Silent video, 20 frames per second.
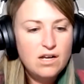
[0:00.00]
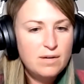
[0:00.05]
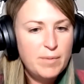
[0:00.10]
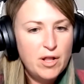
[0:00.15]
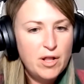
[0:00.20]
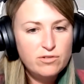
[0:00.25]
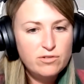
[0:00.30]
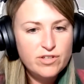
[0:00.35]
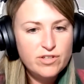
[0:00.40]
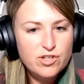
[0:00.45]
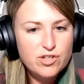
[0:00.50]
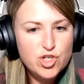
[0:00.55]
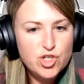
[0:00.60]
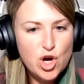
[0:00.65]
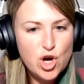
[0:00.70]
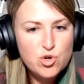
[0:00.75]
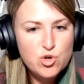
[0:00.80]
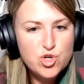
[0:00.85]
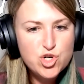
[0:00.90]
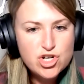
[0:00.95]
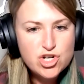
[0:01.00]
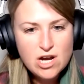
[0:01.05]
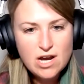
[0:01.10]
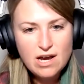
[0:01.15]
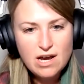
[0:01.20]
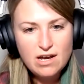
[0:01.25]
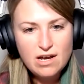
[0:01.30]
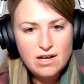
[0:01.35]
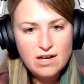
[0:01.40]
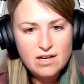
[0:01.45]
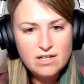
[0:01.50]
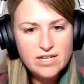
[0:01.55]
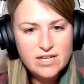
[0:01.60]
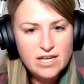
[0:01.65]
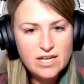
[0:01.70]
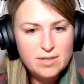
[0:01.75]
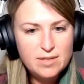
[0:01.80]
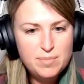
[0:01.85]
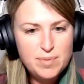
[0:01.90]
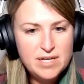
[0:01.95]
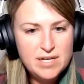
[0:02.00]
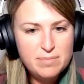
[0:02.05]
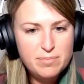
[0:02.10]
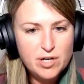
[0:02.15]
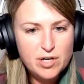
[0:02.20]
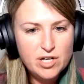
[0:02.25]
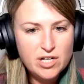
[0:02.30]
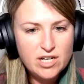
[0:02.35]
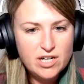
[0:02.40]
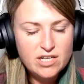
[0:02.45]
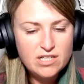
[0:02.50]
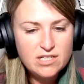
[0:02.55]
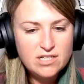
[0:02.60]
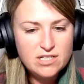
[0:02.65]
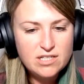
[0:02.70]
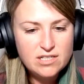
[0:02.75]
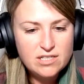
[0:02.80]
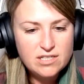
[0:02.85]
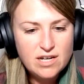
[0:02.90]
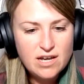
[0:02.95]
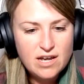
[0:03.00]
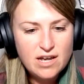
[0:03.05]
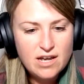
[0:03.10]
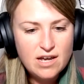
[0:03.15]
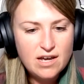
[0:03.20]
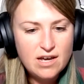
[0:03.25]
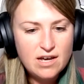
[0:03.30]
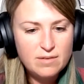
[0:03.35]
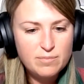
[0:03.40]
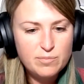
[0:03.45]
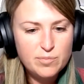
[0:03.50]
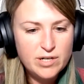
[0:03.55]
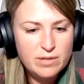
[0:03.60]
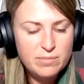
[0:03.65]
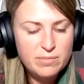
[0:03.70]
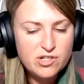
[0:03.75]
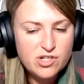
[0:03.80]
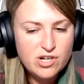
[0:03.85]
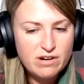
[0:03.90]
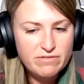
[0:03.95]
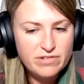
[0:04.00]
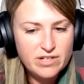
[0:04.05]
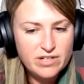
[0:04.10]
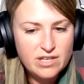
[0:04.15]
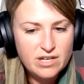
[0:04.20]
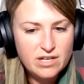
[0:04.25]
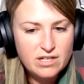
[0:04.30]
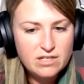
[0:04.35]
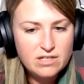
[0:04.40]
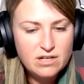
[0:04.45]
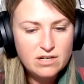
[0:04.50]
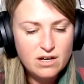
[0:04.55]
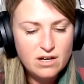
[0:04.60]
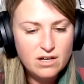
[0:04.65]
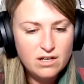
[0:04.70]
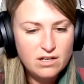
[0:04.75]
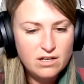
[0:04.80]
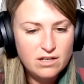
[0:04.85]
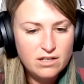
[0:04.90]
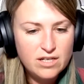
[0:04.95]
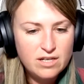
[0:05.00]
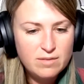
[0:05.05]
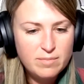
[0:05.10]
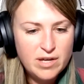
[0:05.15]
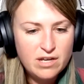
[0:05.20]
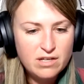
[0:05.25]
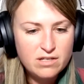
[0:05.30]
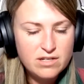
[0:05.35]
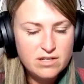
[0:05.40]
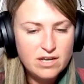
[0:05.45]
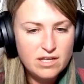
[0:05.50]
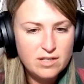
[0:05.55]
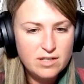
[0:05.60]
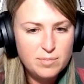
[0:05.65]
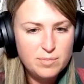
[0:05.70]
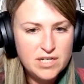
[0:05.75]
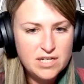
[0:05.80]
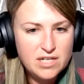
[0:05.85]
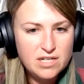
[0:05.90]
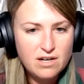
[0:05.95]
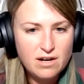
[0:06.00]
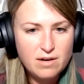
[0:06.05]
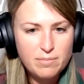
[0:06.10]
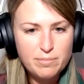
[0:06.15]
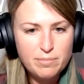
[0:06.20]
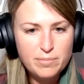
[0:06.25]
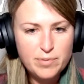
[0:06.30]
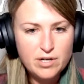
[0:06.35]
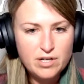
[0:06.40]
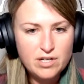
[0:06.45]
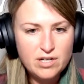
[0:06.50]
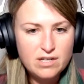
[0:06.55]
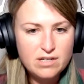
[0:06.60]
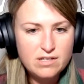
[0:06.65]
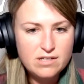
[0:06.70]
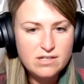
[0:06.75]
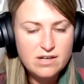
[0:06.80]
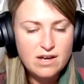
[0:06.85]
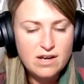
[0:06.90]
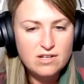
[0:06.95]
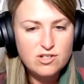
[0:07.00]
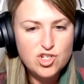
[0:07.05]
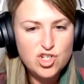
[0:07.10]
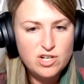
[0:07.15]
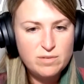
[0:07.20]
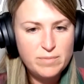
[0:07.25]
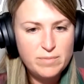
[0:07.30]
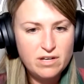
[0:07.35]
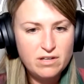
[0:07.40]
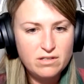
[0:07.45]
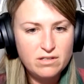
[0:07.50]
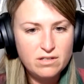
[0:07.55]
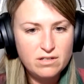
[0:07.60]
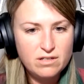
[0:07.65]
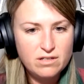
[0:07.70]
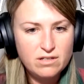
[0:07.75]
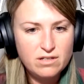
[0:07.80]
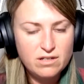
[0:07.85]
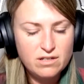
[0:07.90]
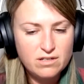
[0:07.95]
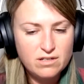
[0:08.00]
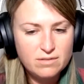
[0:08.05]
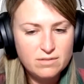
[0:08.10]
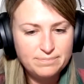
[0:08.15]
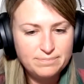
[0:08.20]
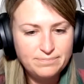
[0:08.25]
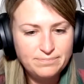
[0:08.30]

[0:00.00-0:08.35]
all over the soch. Kelly P. Perkins at pretty much everything. Emails kellyp.perkins@gmail.com.